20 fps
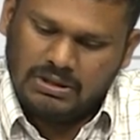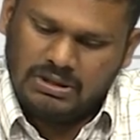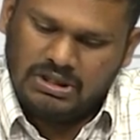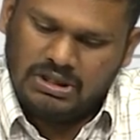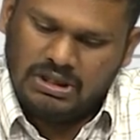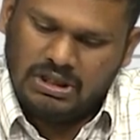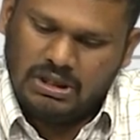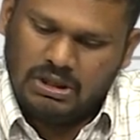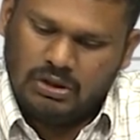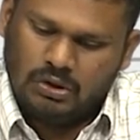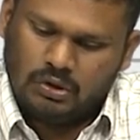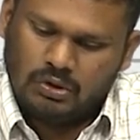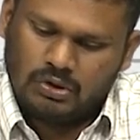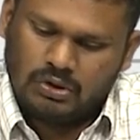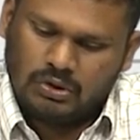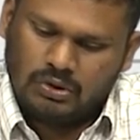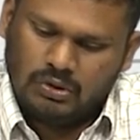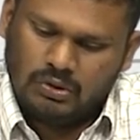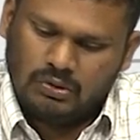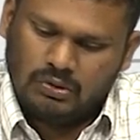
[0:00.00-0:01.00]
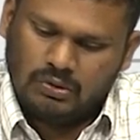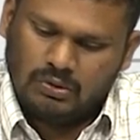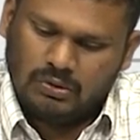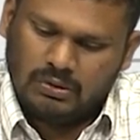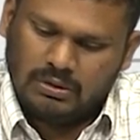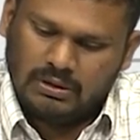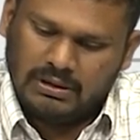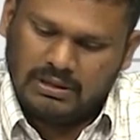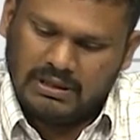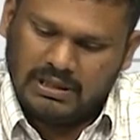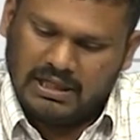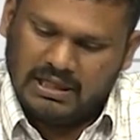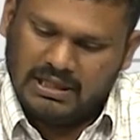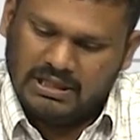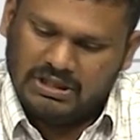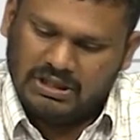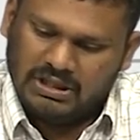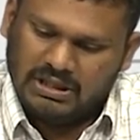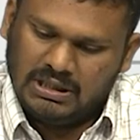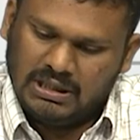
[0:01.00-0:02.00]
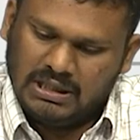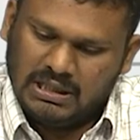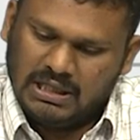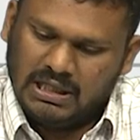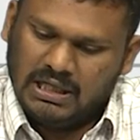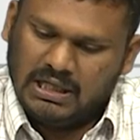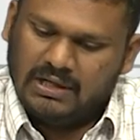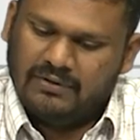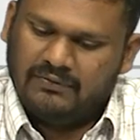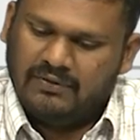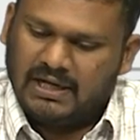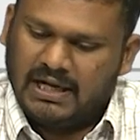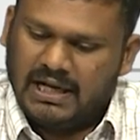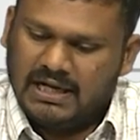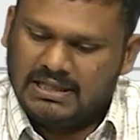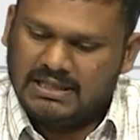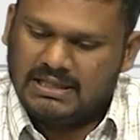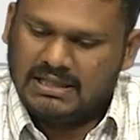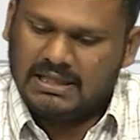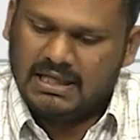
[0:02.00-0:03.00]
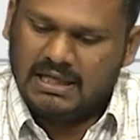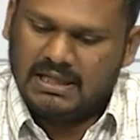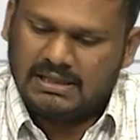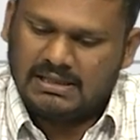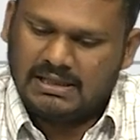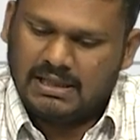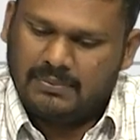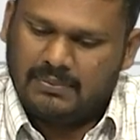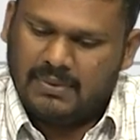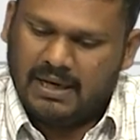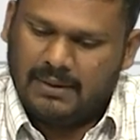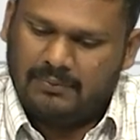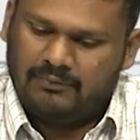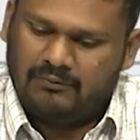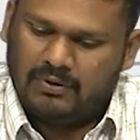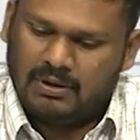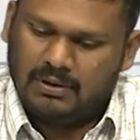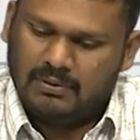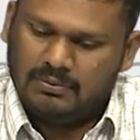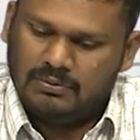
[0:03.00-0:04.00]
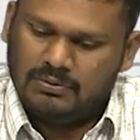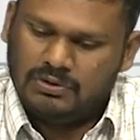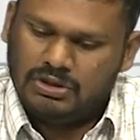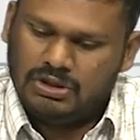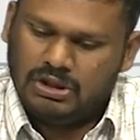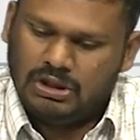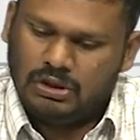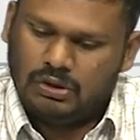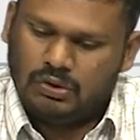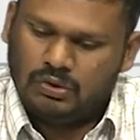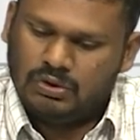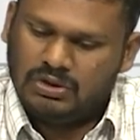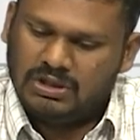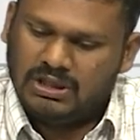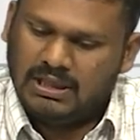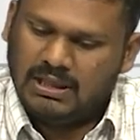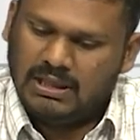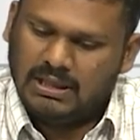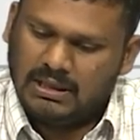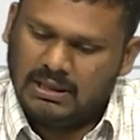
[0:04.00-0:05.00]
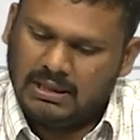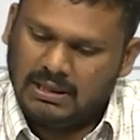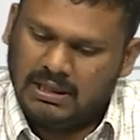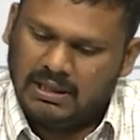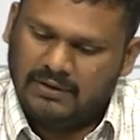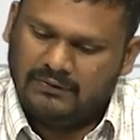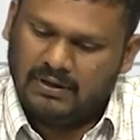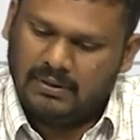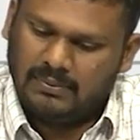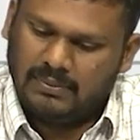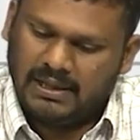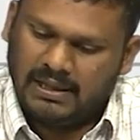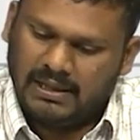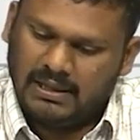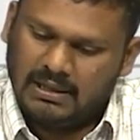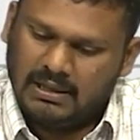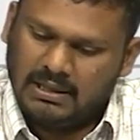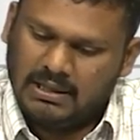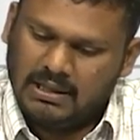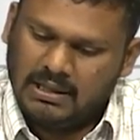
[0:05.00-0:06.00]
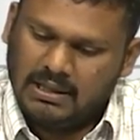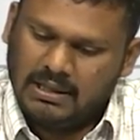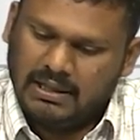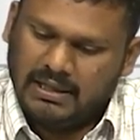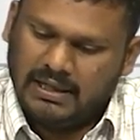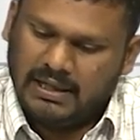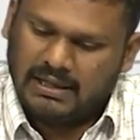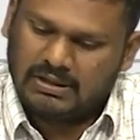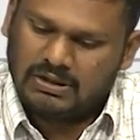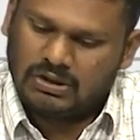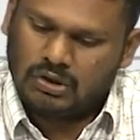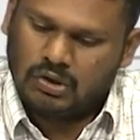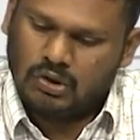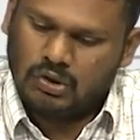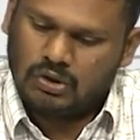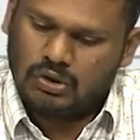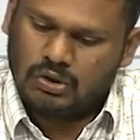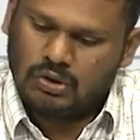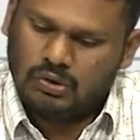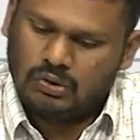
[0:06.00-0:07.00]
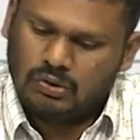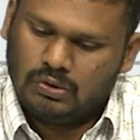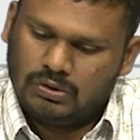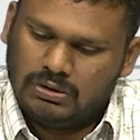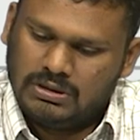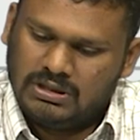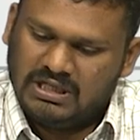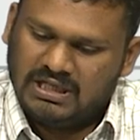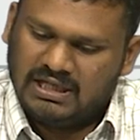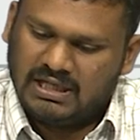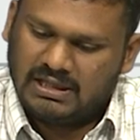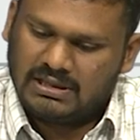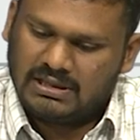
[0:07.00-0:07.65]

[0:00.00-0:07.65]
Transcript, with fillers: G goes to L G, where L G is a map from G to G given by X goes to G